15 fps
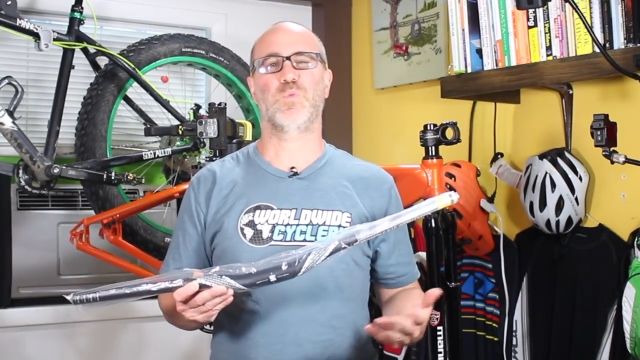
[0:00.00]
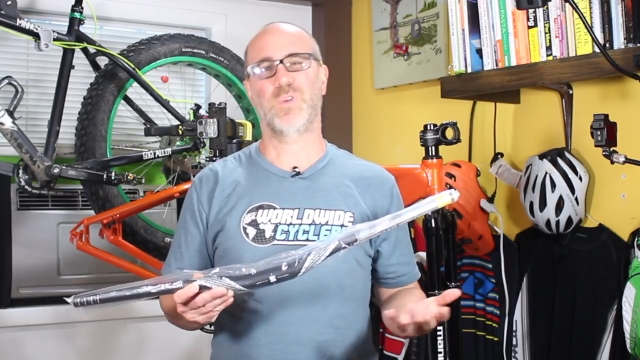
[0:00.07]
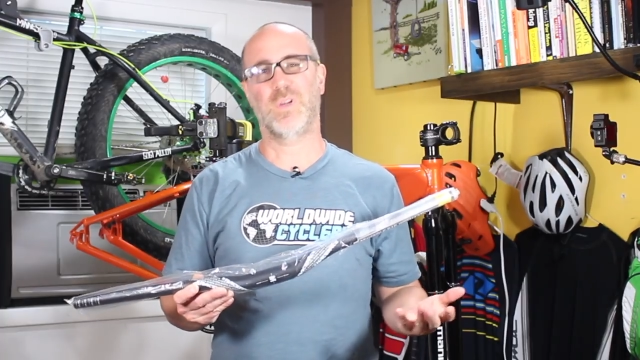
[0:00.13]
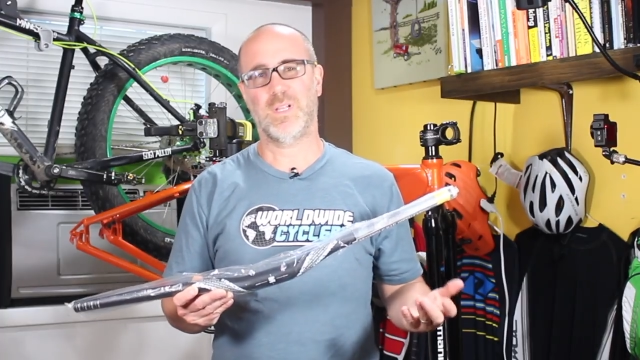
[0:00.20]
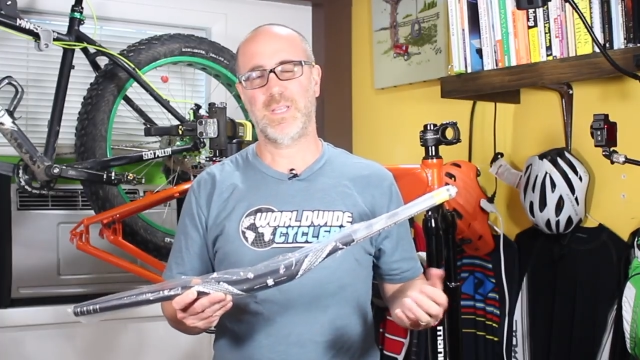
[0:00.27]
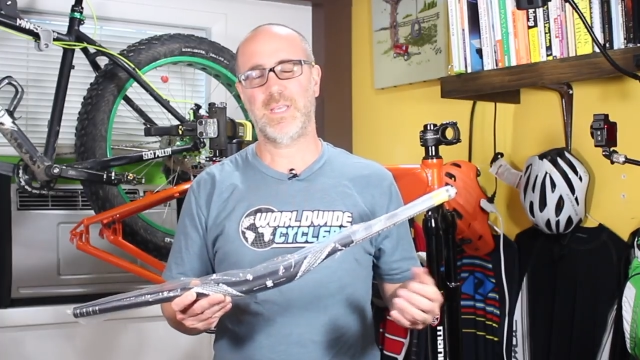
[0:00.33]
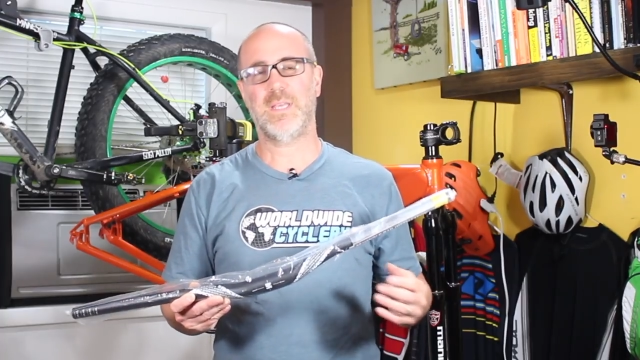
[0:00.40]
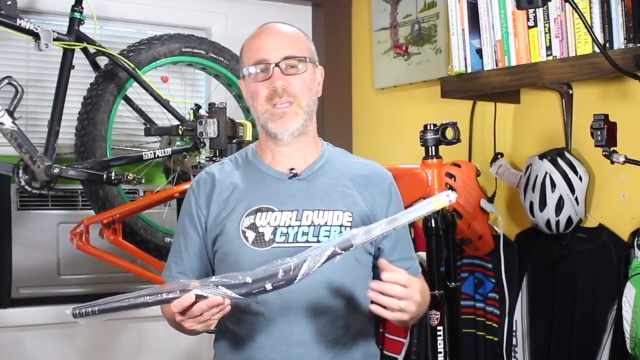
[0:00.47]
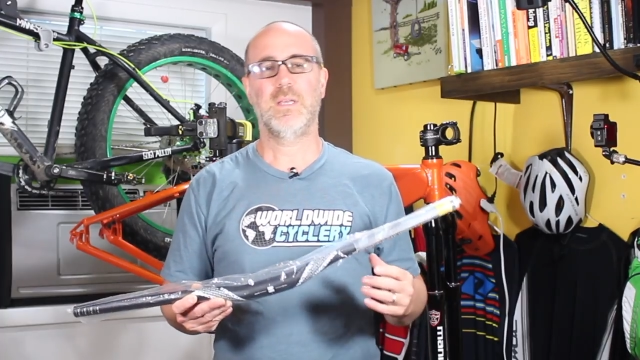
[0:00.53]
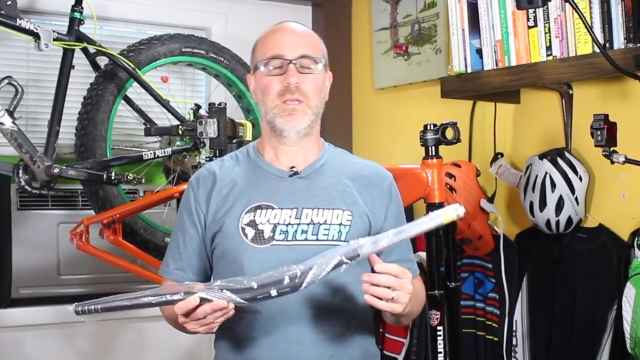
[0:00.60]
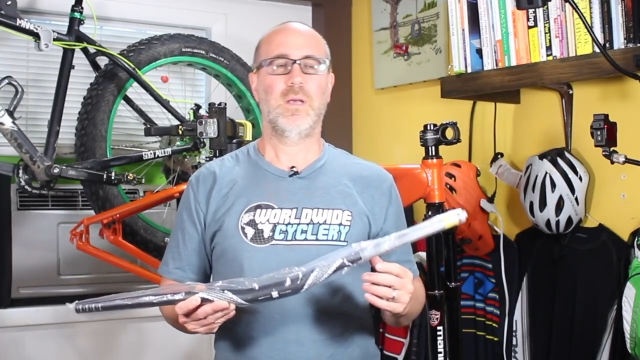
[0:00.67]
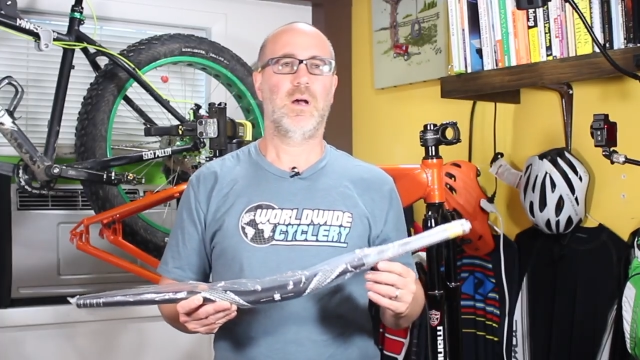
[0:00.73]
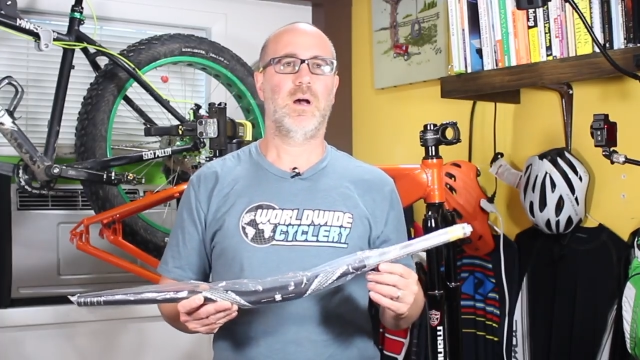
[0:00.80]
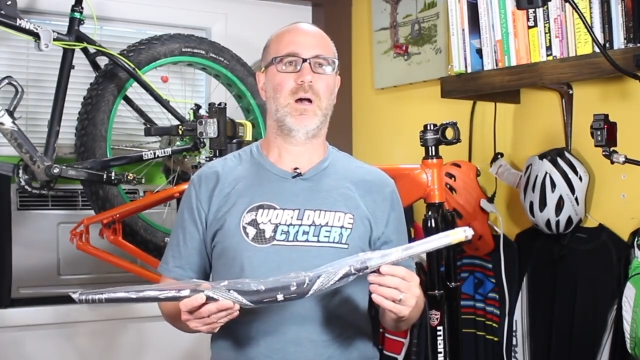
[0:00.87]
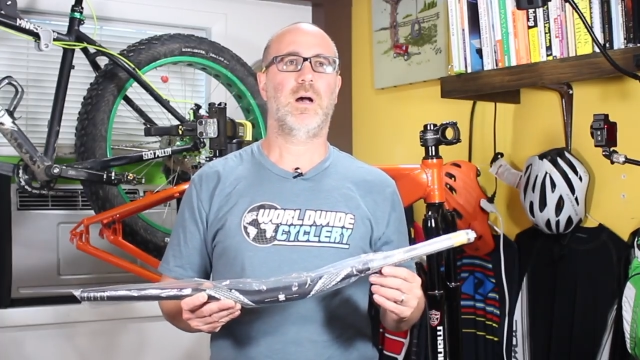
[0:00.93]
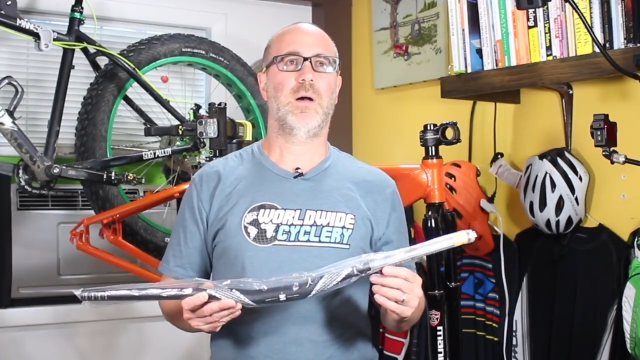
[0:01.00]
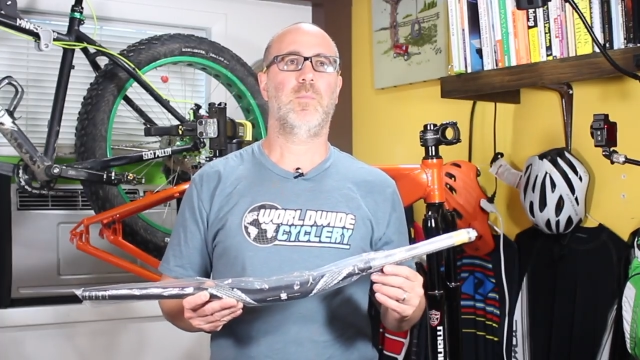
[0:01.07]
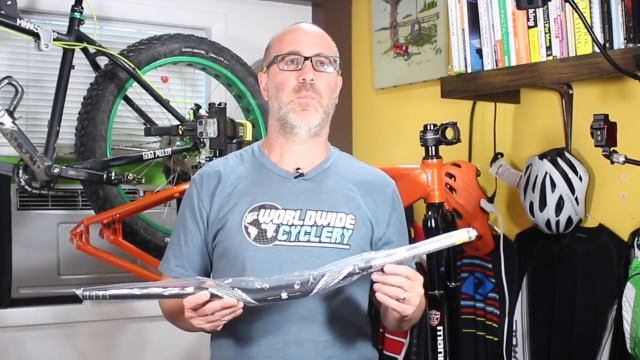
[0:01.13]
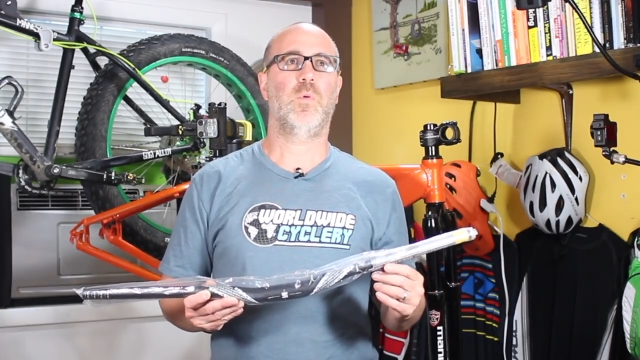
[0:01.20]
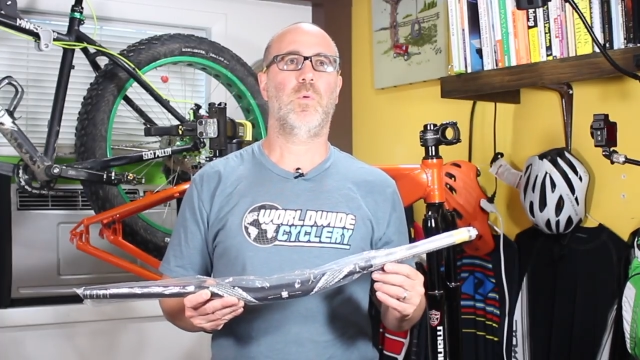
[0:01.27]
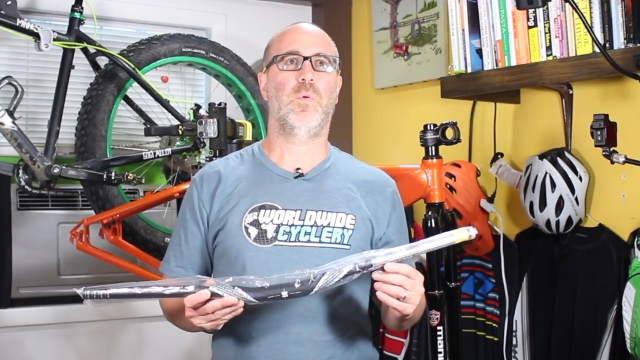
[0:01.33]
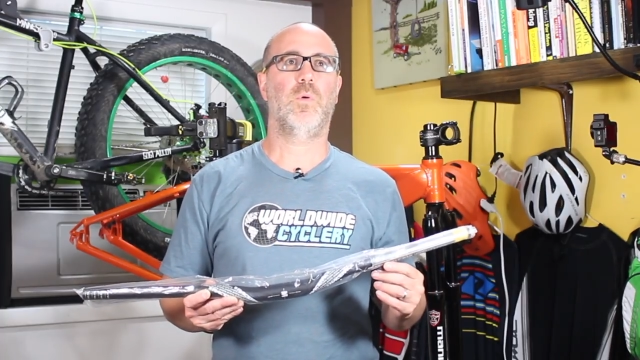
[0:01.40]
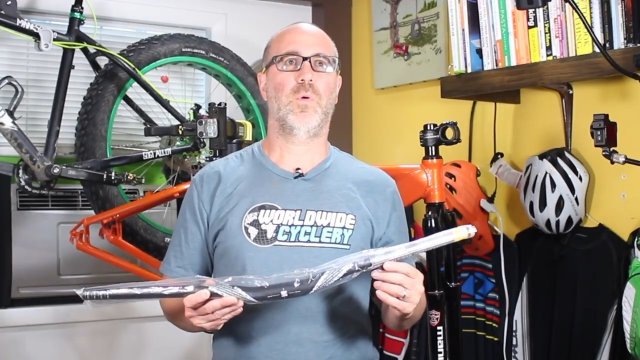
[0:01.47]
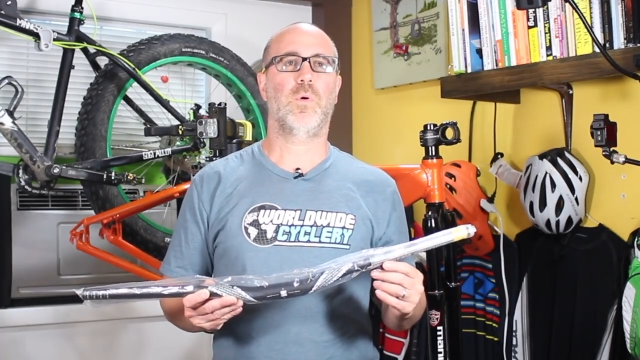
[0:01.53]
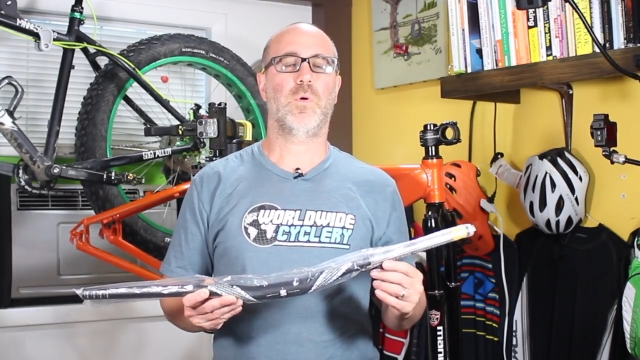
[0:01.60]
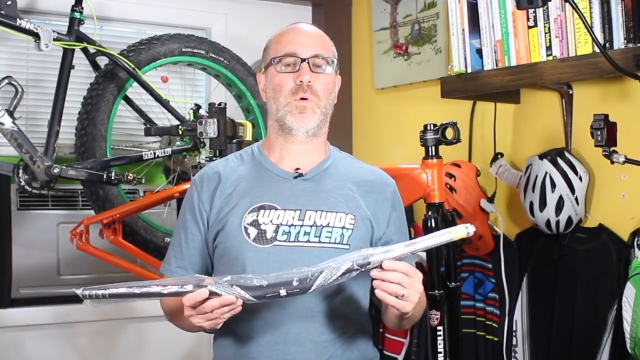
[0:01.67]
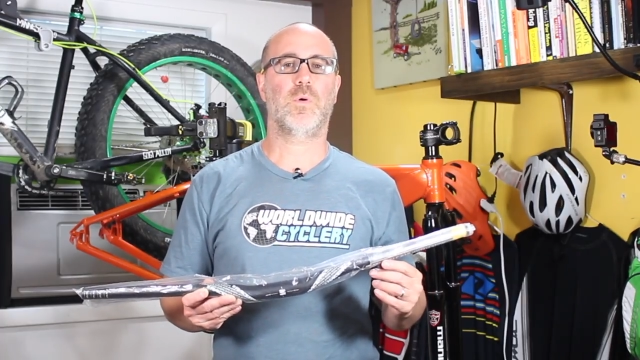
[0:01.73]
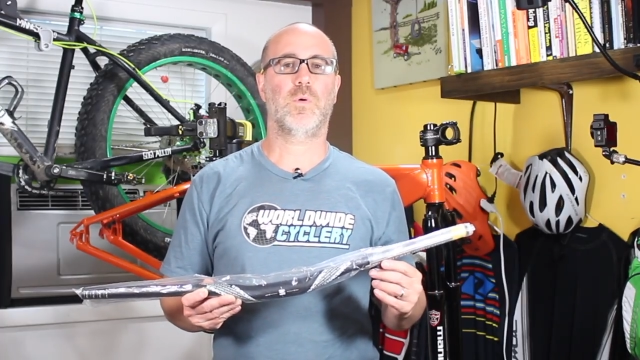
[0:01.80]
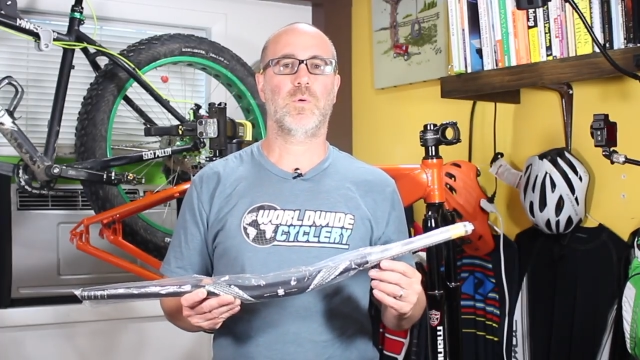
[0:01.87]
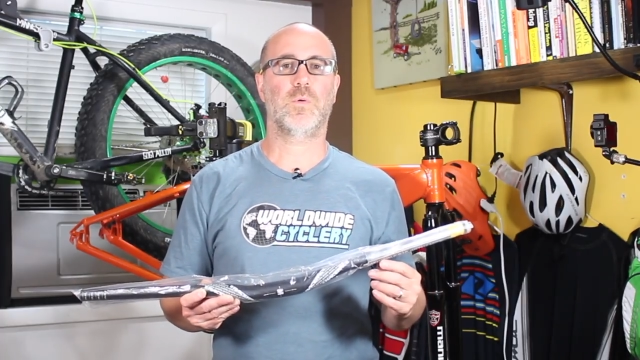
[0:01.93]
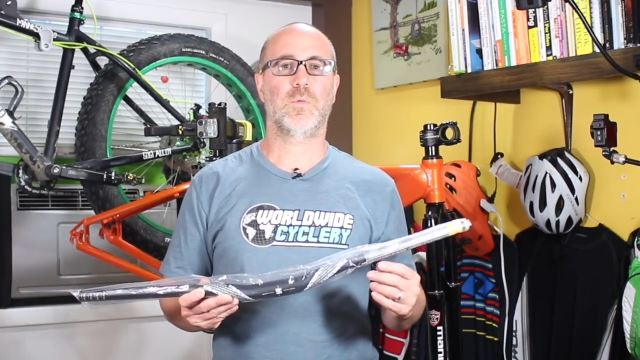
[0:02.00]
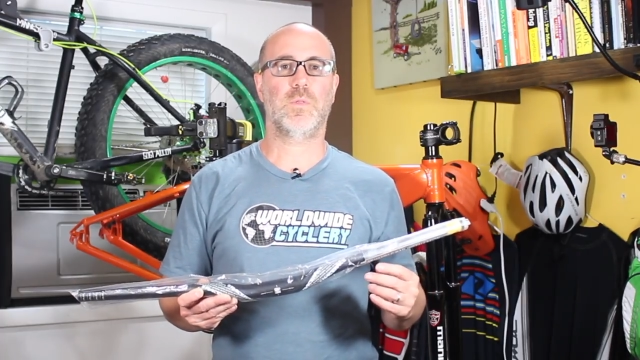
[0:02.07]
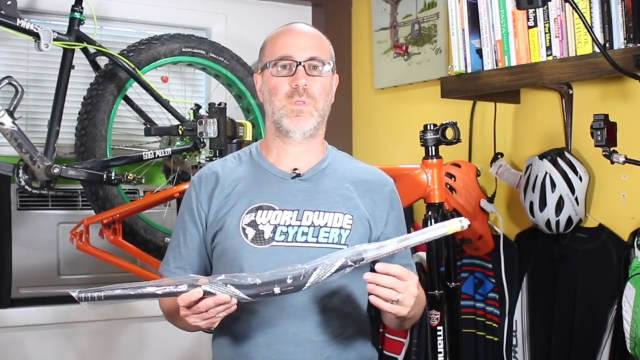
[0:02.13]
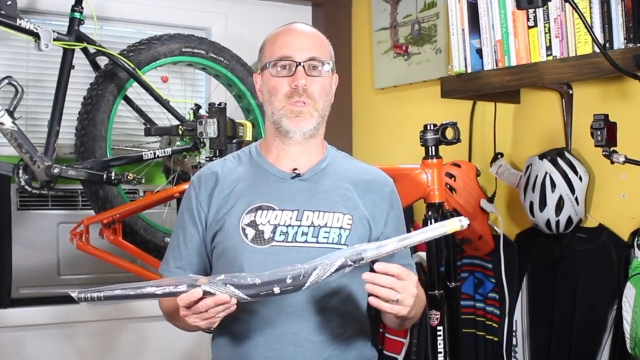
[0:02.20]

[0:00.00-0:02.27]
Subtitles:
really or